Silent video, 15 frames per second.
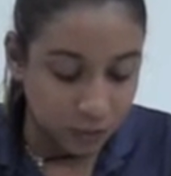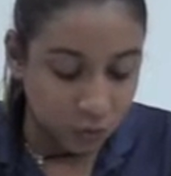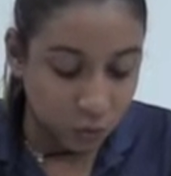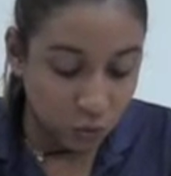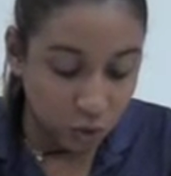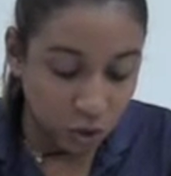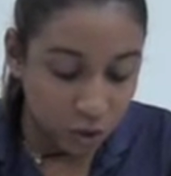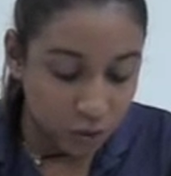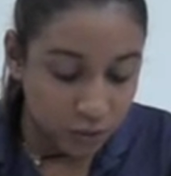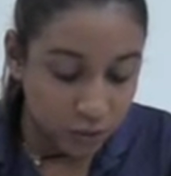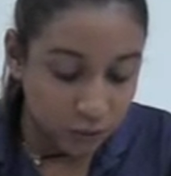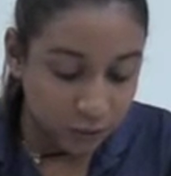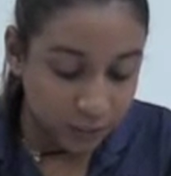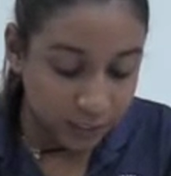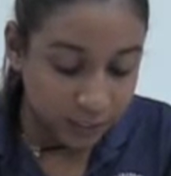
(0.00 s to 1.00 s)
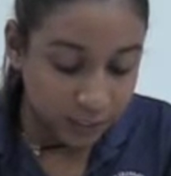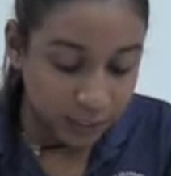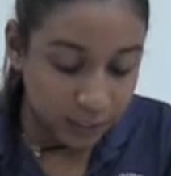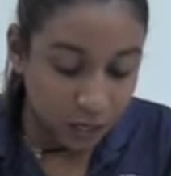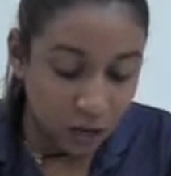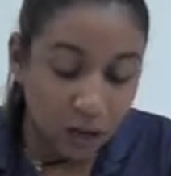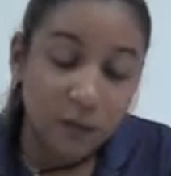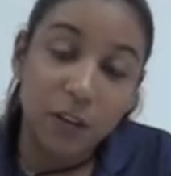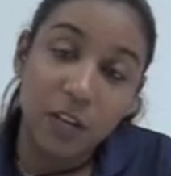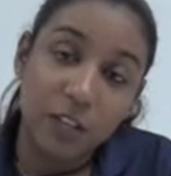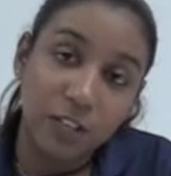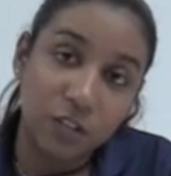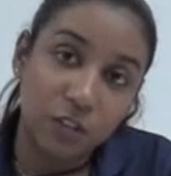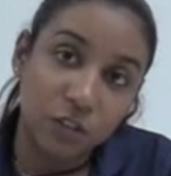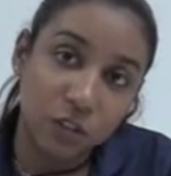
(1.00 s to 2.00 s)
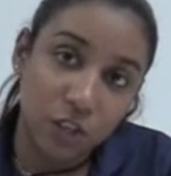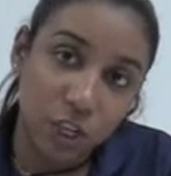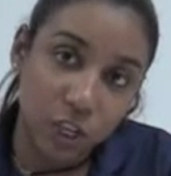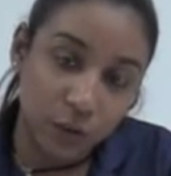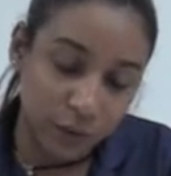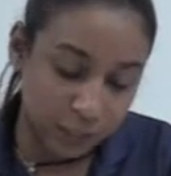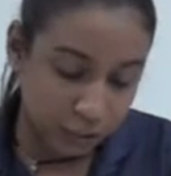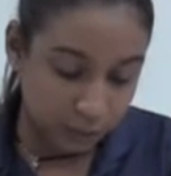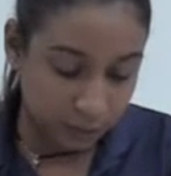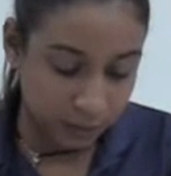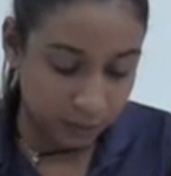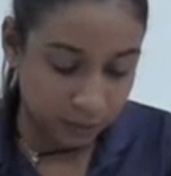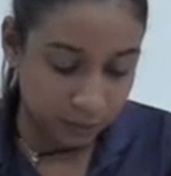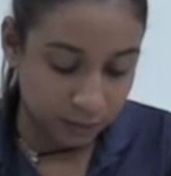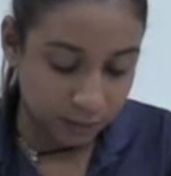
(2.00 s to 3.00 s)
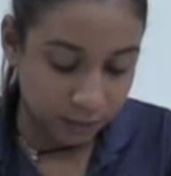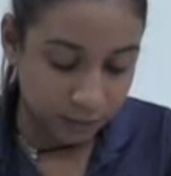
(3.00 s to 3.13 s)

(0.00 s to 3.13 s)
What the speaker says: To cause feelings of discouragement.